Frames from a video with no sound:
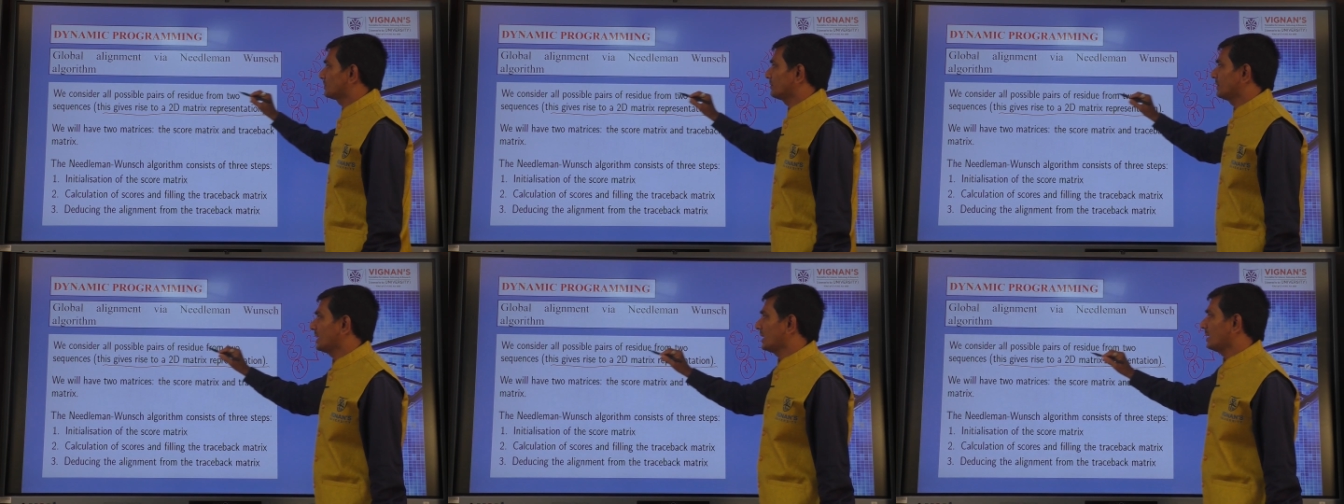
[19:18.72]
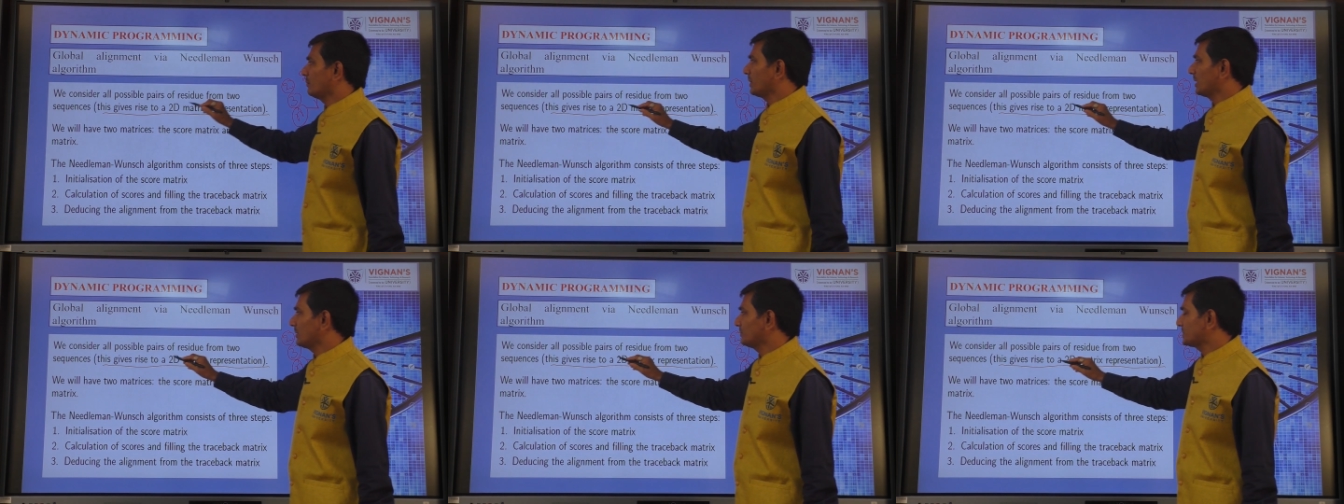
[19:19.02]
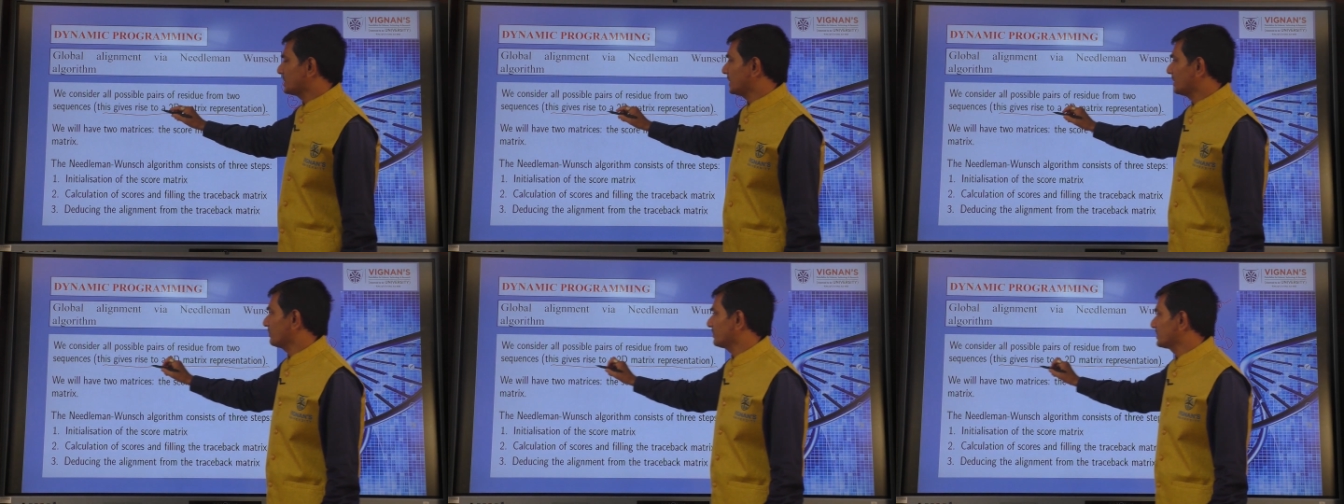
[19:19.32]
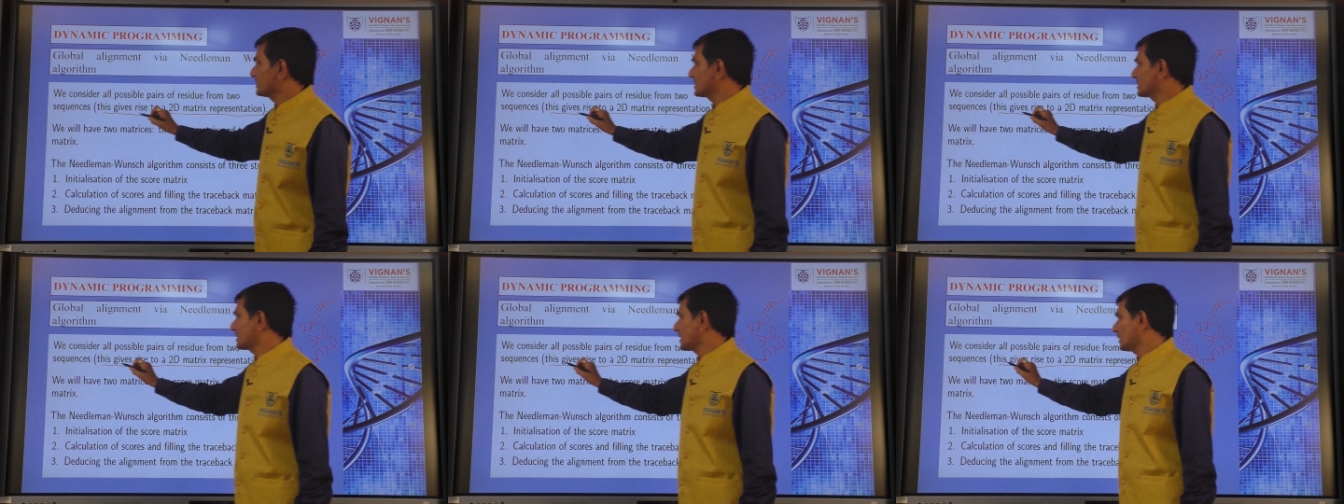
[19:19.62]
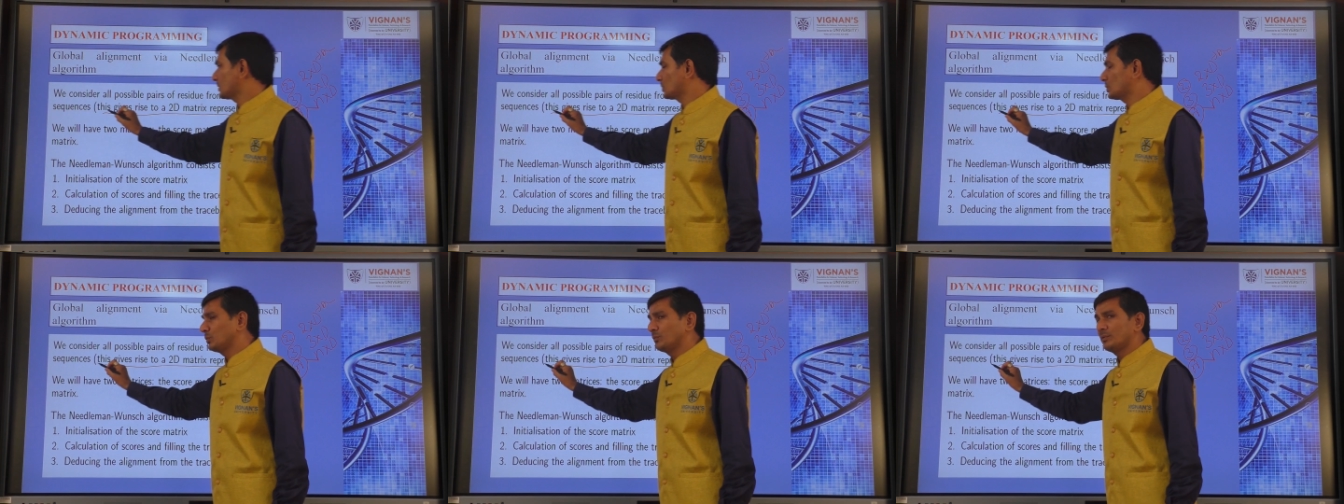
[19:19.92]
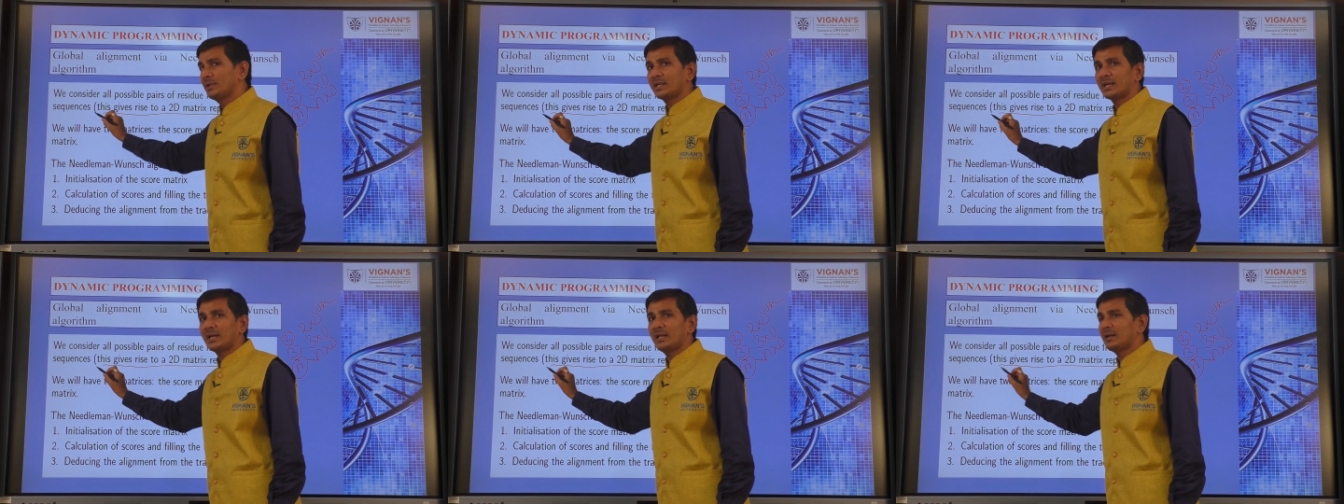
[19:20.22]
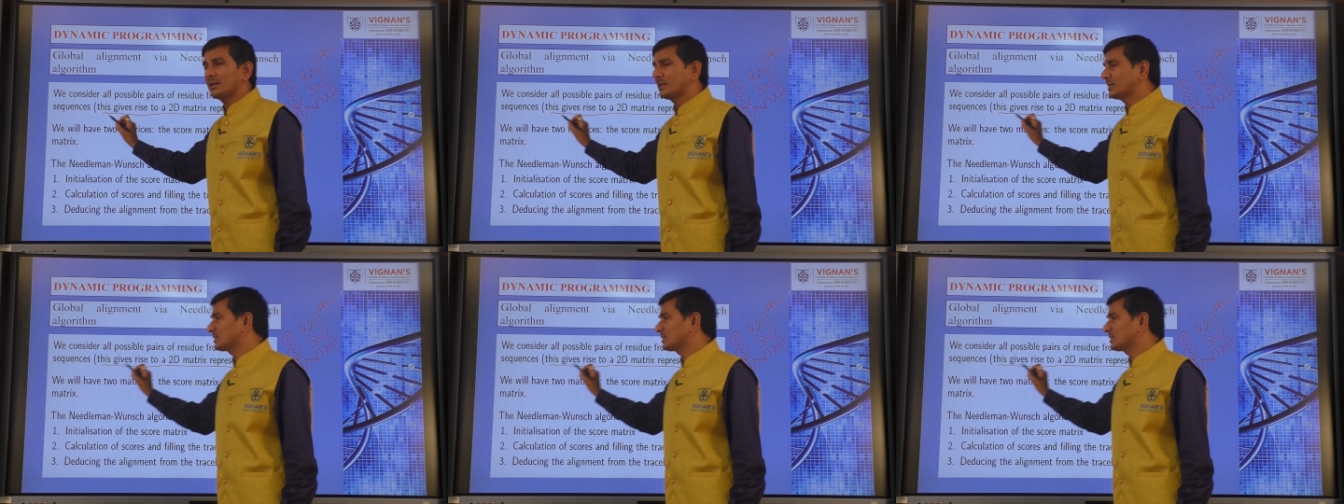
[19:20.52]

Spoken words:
So, when the number of sequences are 2, we call it